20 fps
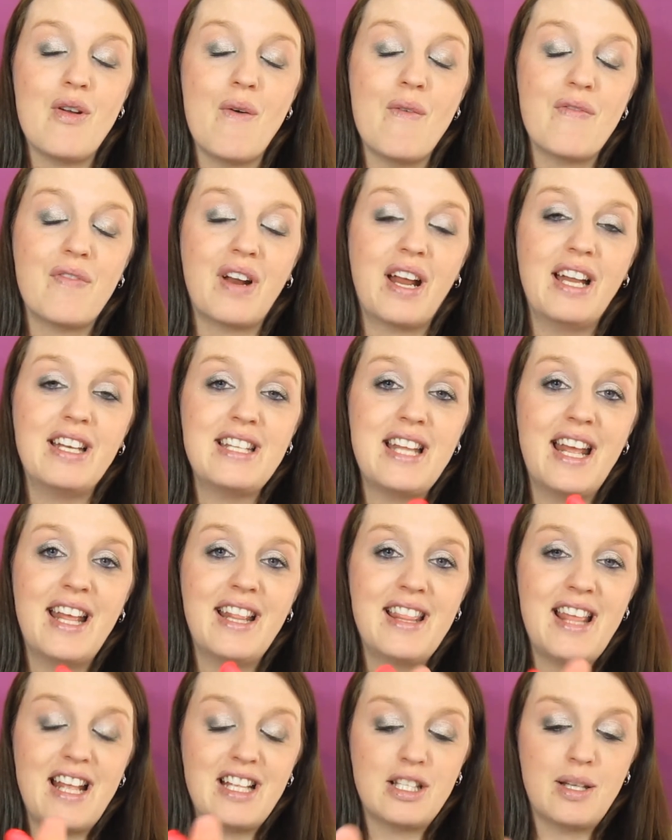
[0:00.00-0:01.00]
forget to
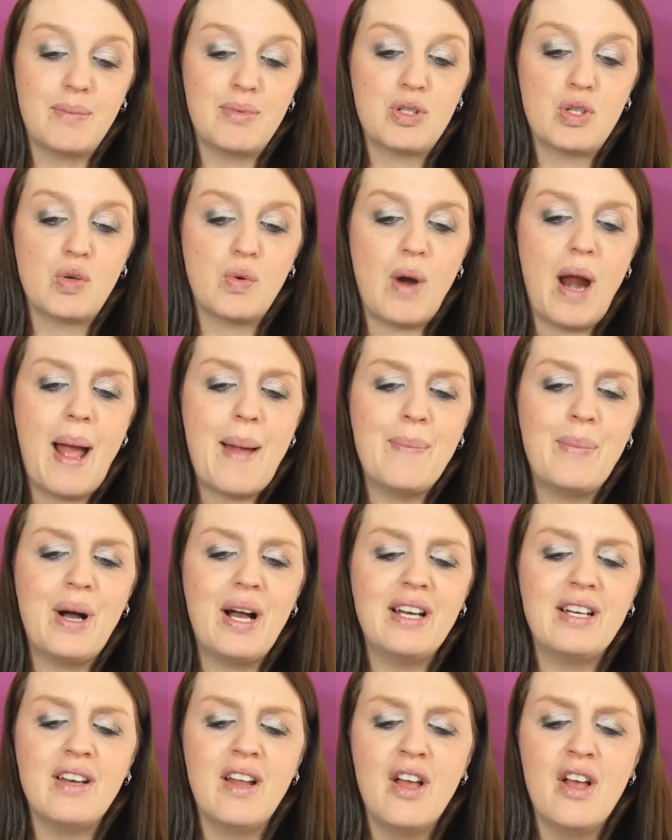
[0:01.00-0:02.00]
hit that subscribe
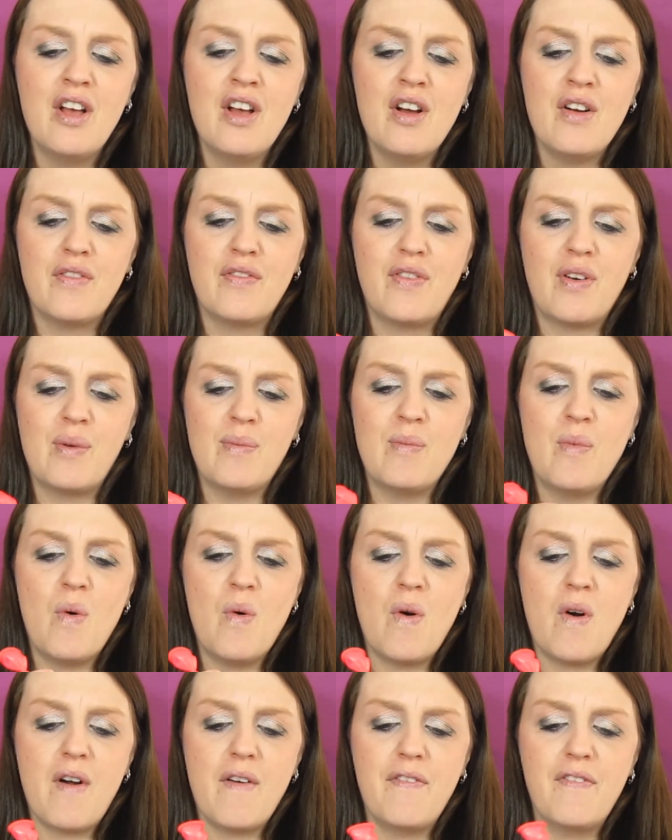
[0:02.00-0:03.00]
button for
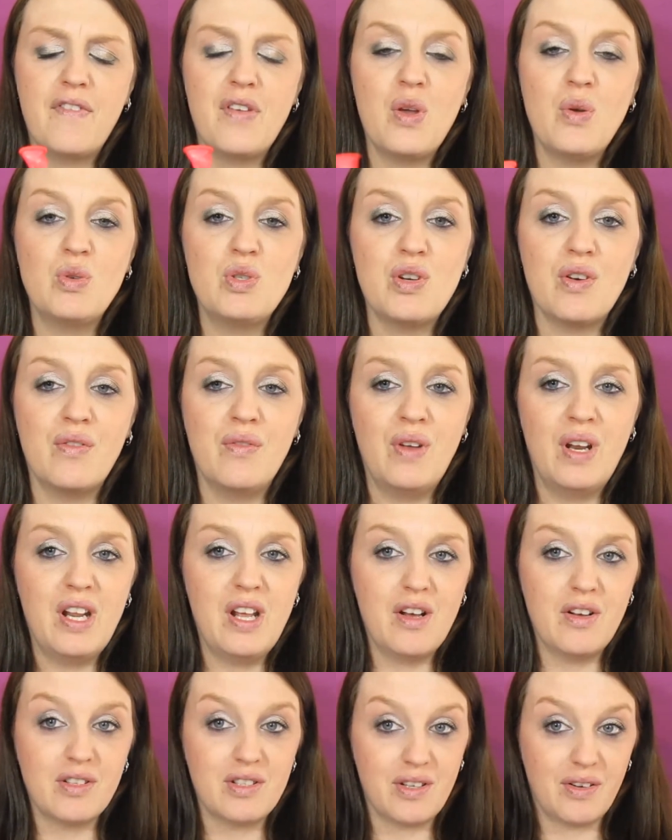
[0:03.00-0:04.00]
more future
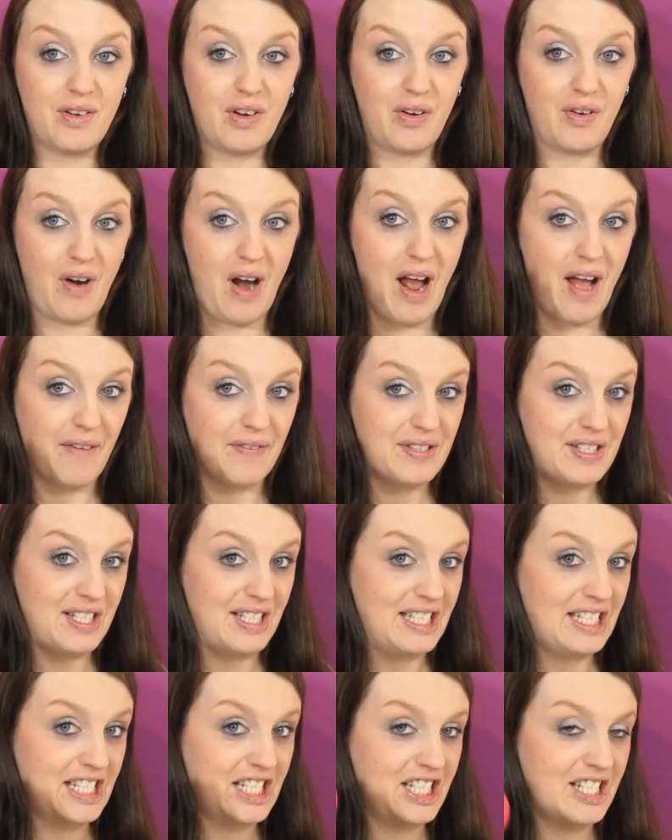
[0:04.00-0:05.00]
videos of crafts
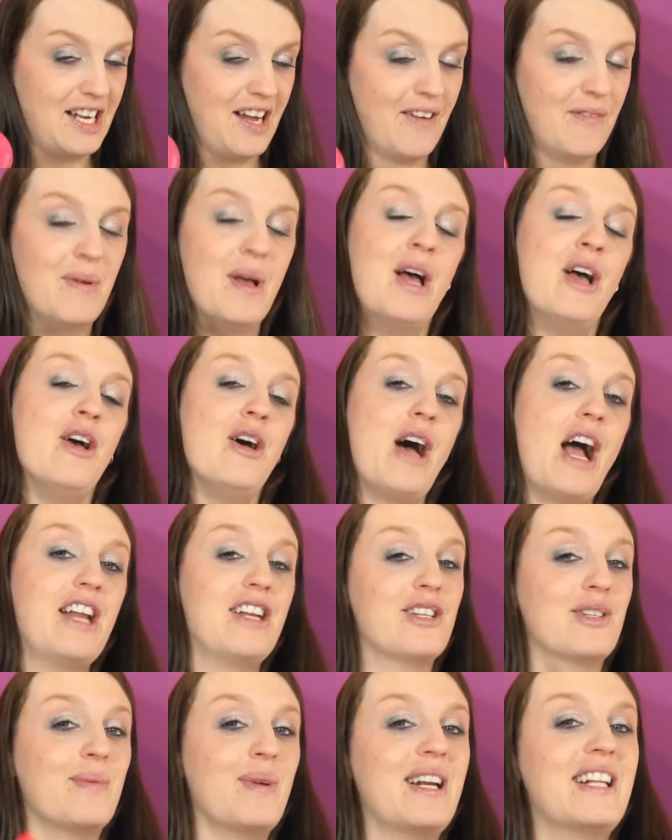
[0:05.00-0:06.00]
and stuff. I
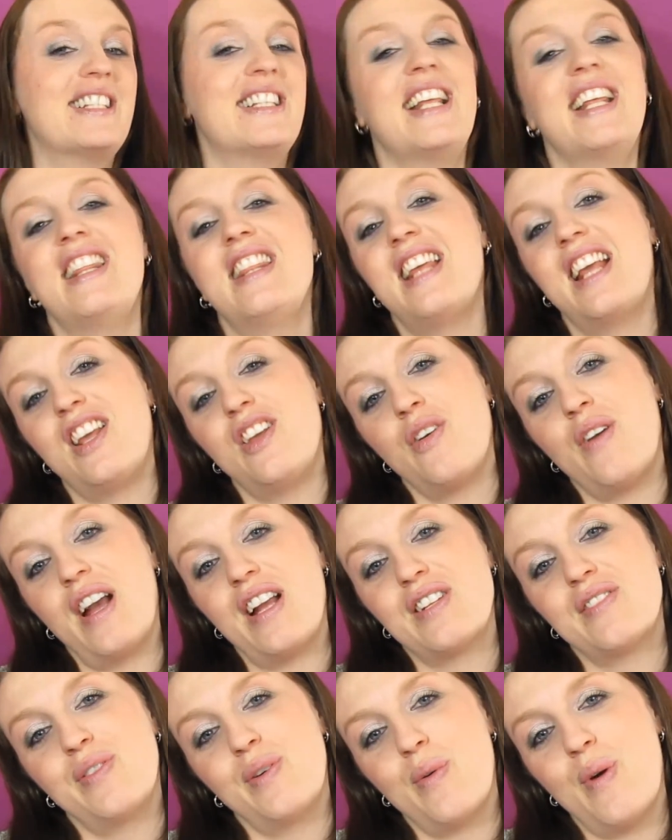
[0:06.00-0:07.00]
just want to say thank you
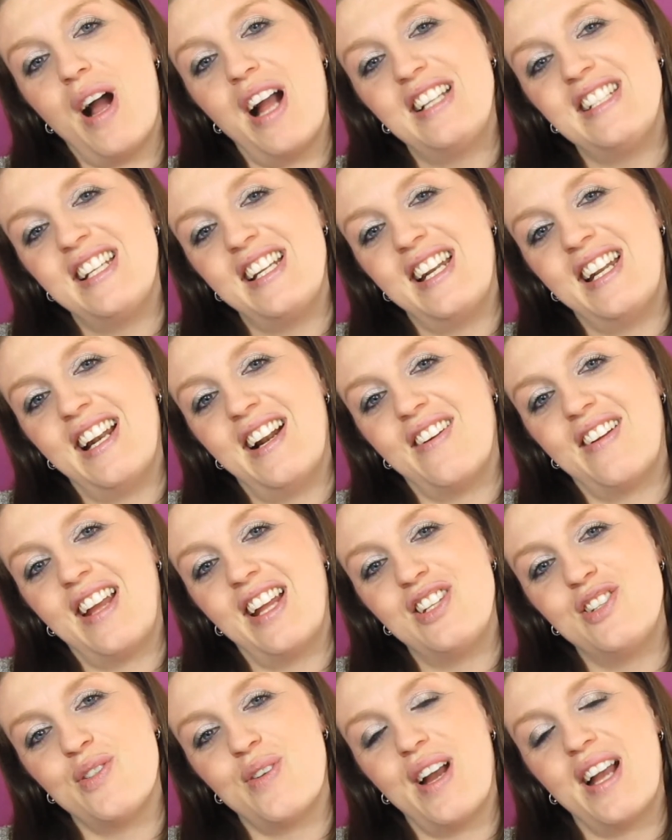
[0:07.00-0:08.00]
guys for watching, and I'll
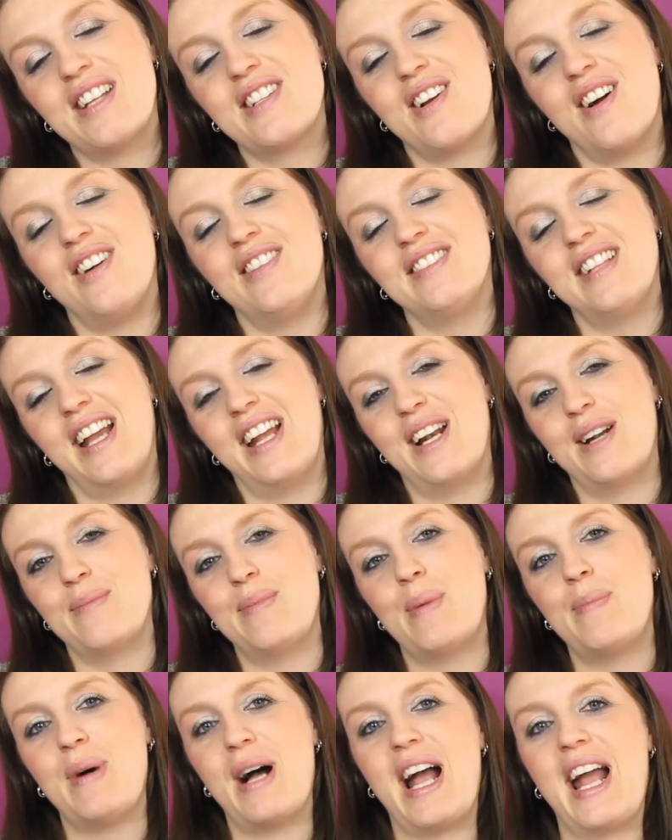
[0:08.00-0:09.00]
catch you guys all later.
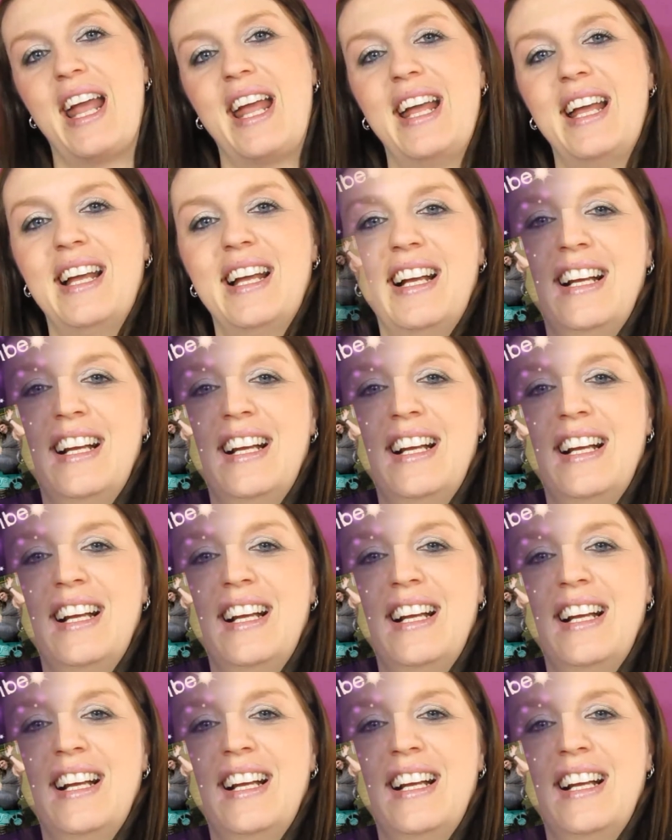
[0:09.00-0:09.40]
Bye-bye.